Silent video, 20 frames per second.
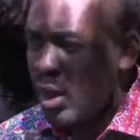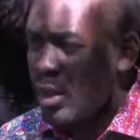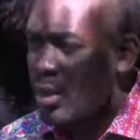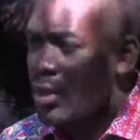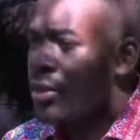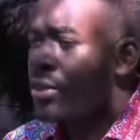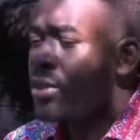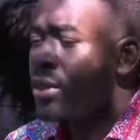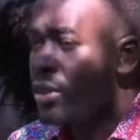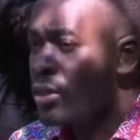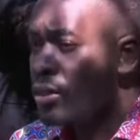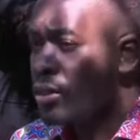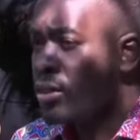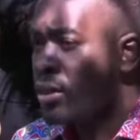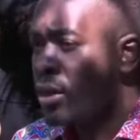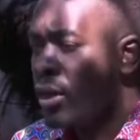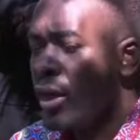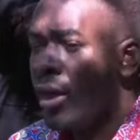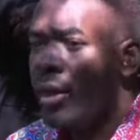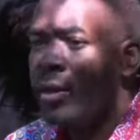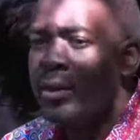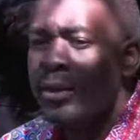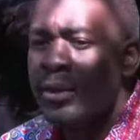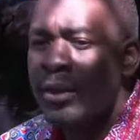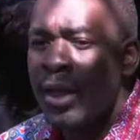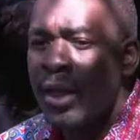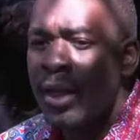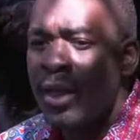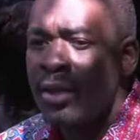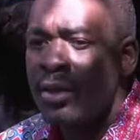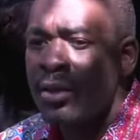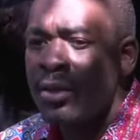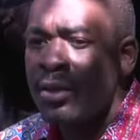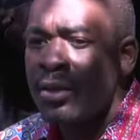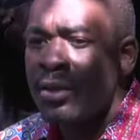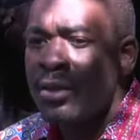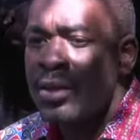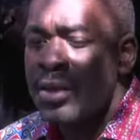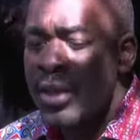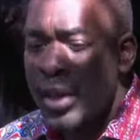scenes and uh,
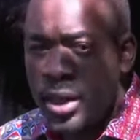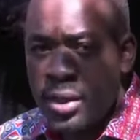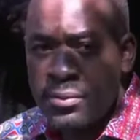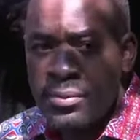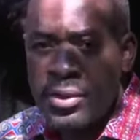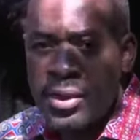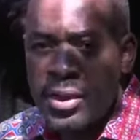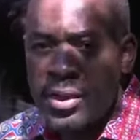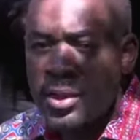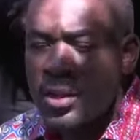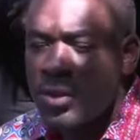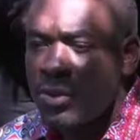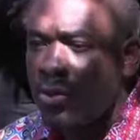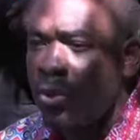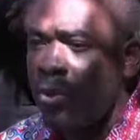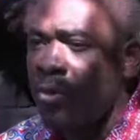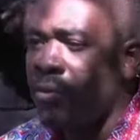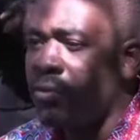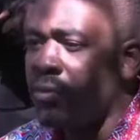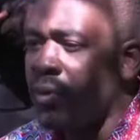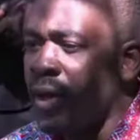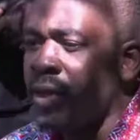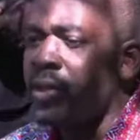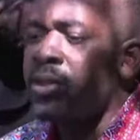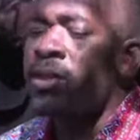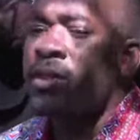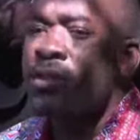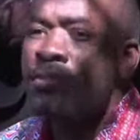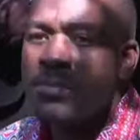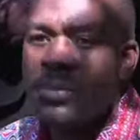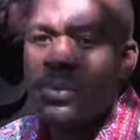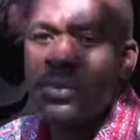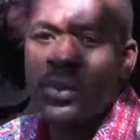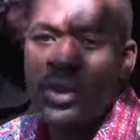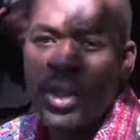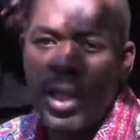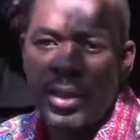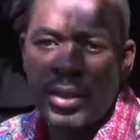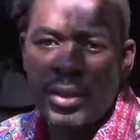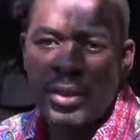circumstances of extreme
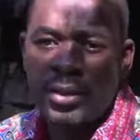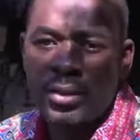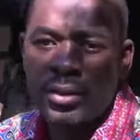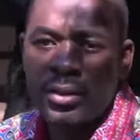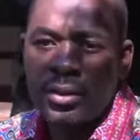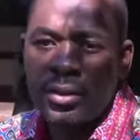brutality